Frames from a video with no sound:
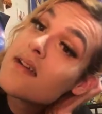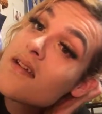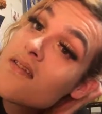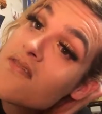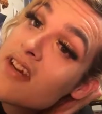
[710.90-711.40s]

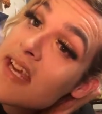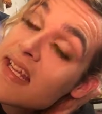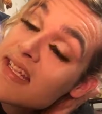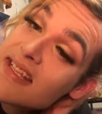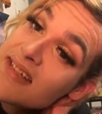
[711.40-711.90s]
Don't
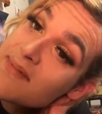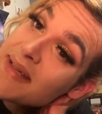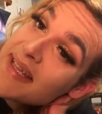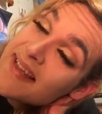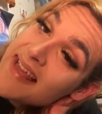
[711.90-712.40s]
forget to leave
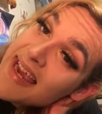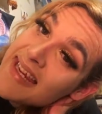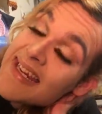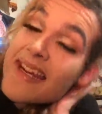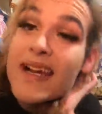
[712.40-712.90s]
me a
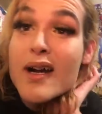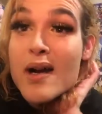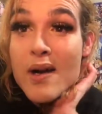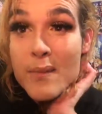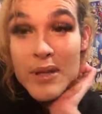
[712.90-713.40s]
like,
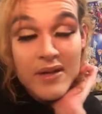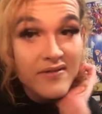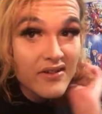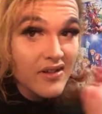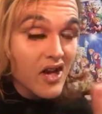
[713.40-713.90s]
a
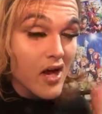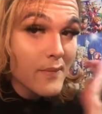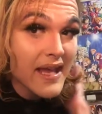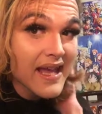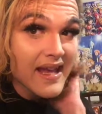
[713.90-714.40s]
beautiful
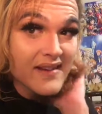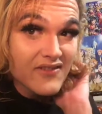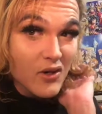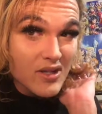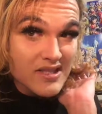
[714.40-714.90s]
comment, and
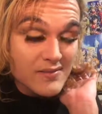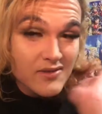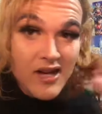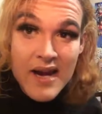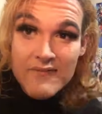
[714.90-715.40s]
of course
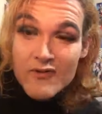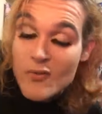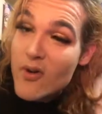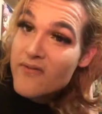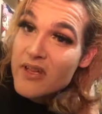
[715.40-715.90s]
subscribe for
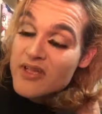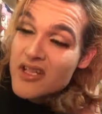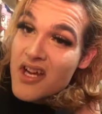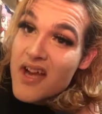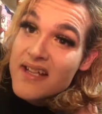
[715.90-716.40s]
more
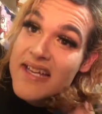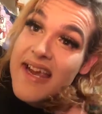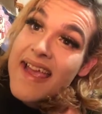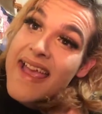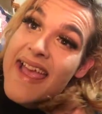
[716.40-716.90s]
future content.
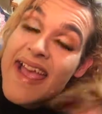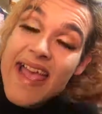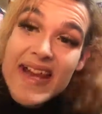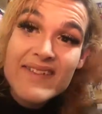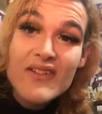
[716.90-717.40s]

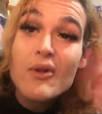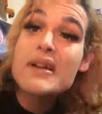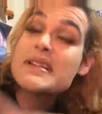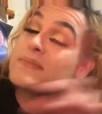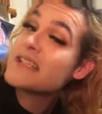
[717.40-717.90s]
And of
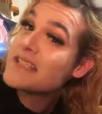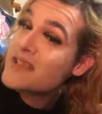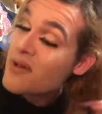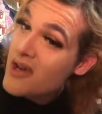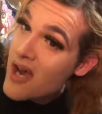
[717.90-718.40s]
course, please
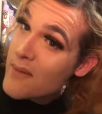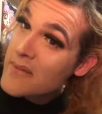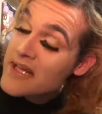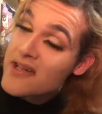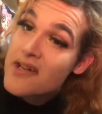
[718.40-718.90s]
go
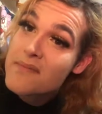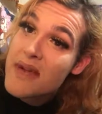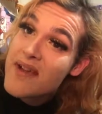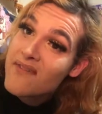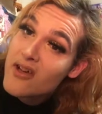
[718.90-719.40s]
comment on
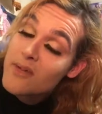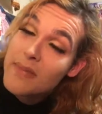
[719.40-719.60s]
my full